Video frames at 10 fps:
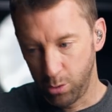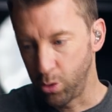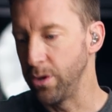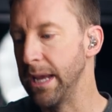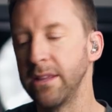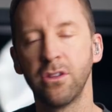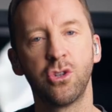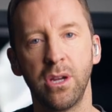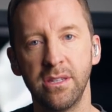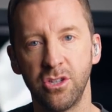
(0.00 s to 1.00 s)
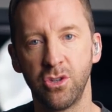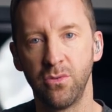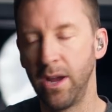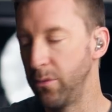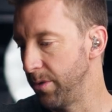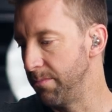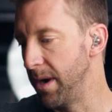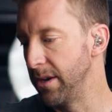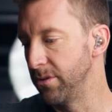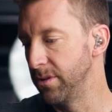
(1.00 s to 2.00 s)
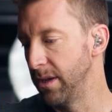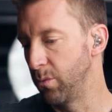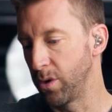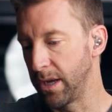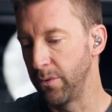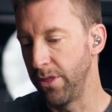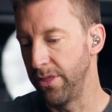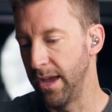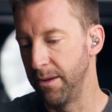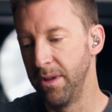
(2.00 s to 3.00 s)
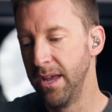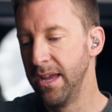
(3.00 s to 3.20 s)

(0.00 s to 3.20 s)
creating the transition ride with Meinl and working with them.